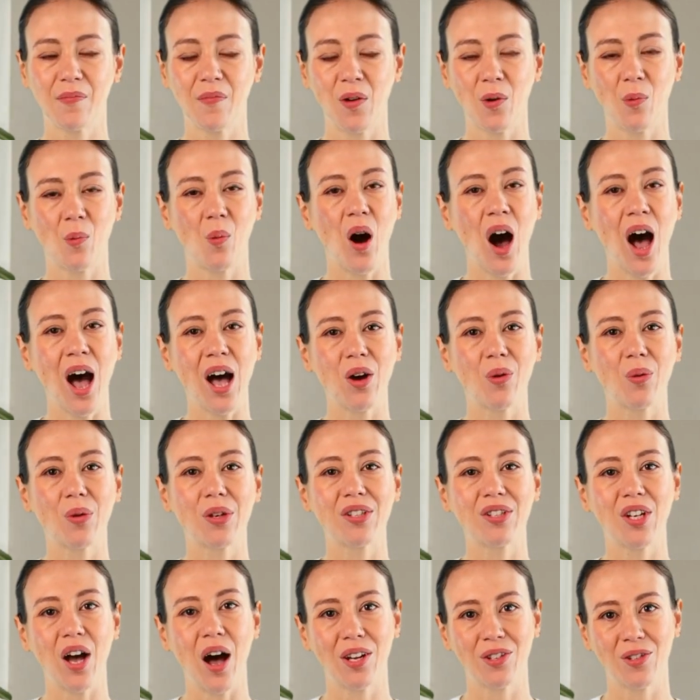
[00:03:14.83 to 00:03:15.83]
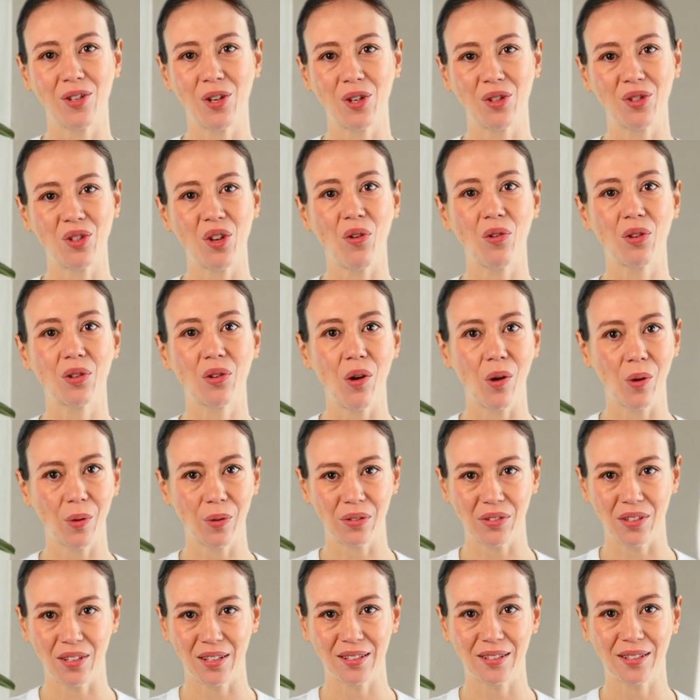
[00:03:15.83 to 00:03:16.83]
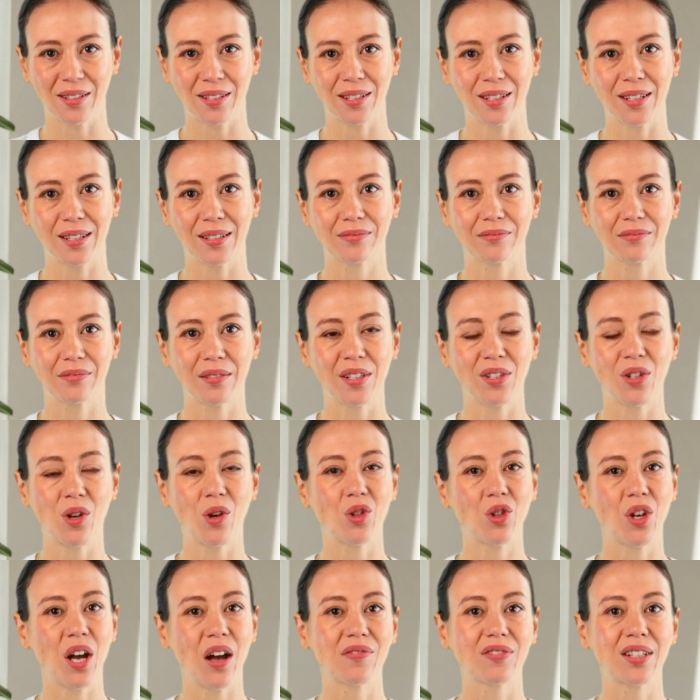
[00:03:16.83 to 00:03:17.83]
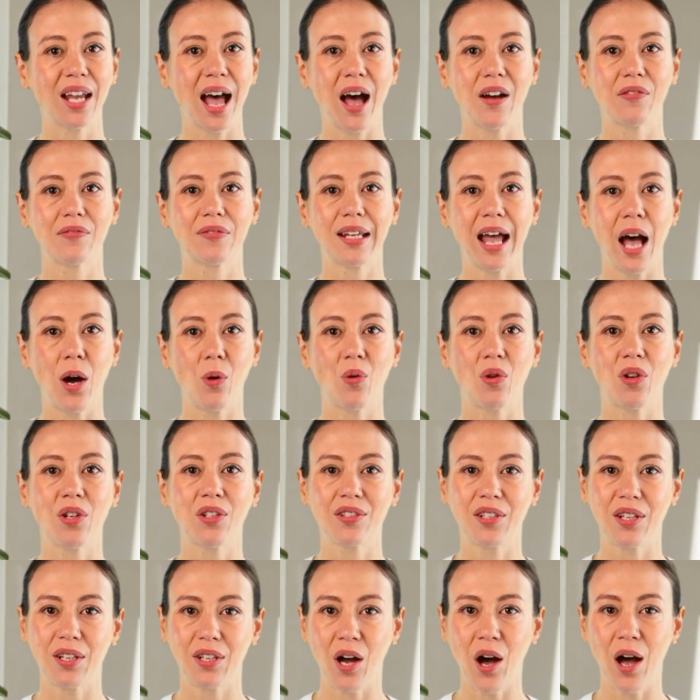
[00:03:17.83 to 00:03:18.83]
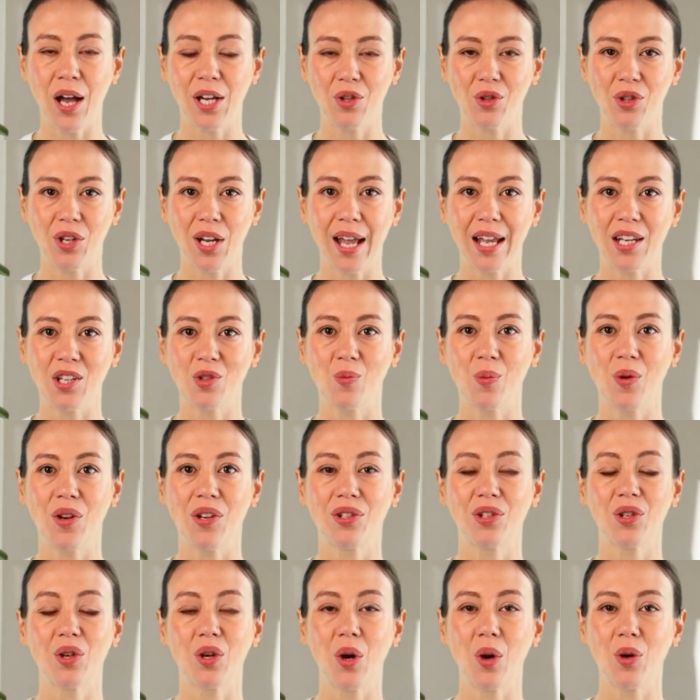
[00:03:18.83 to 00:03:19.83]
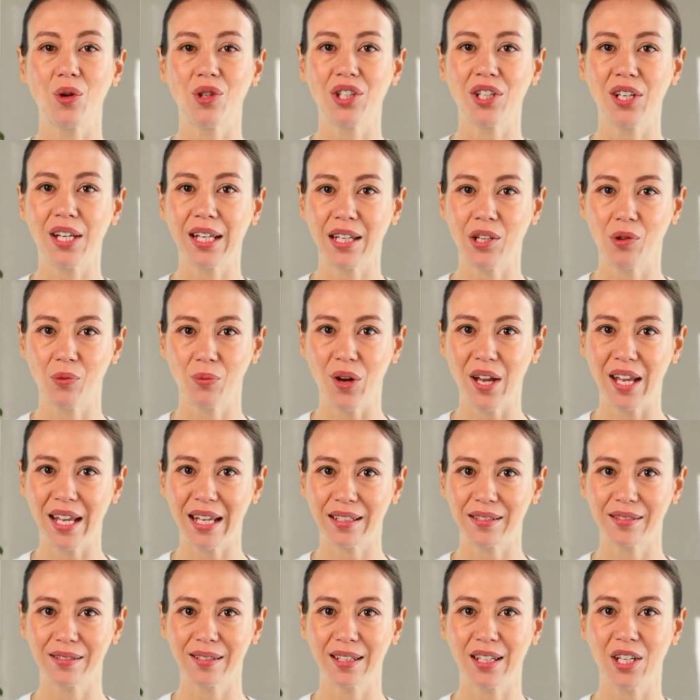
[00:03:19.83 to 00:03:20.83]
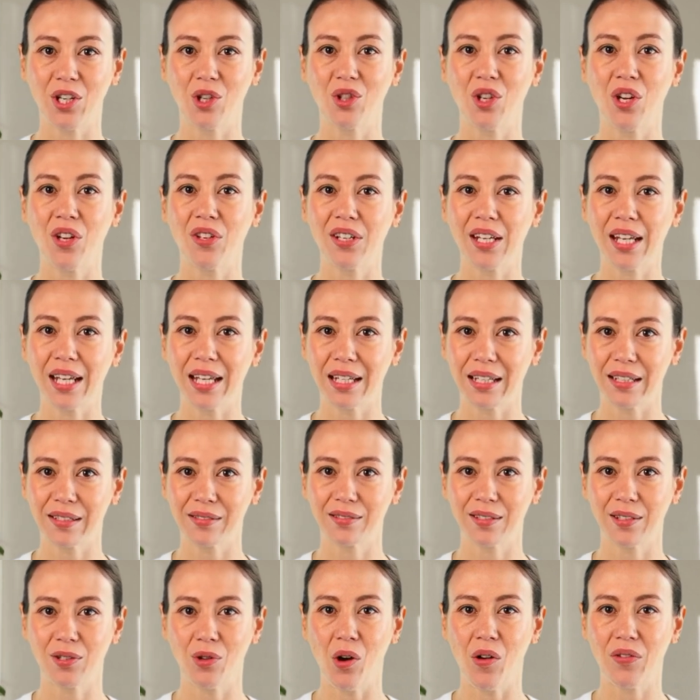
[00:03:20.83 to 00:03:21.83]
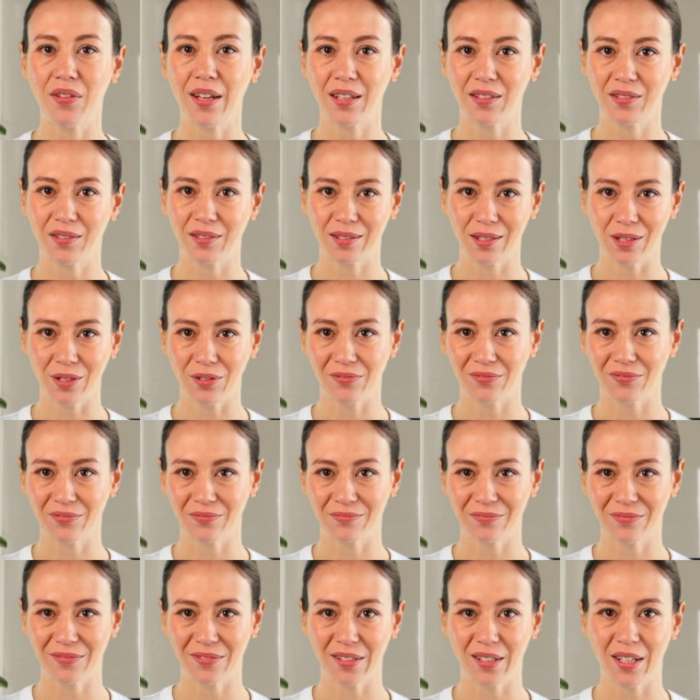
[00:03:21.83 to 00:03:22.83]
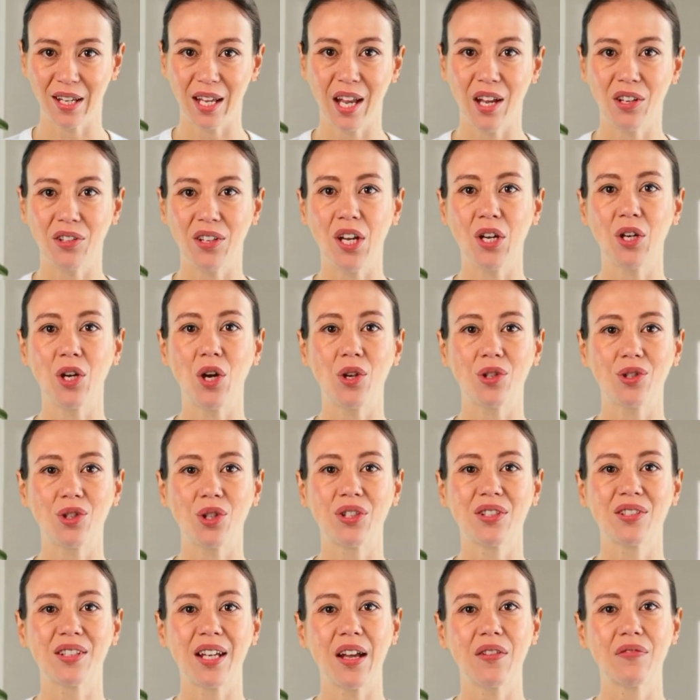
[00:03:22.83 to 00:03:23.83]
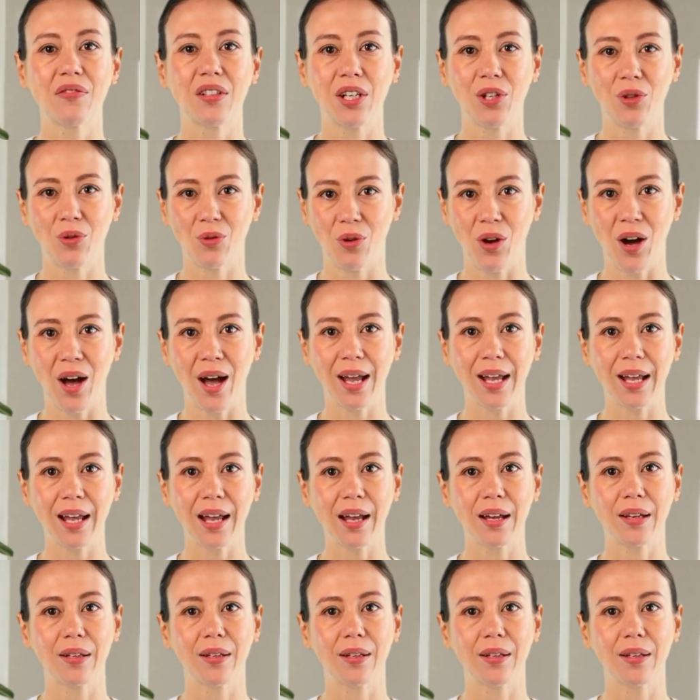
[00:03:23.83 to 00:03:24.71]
Why would doctors go along with this? Don't you have to have networks and contracts with negotiated rates and attorneys and all that stuff? There goes your savings, right?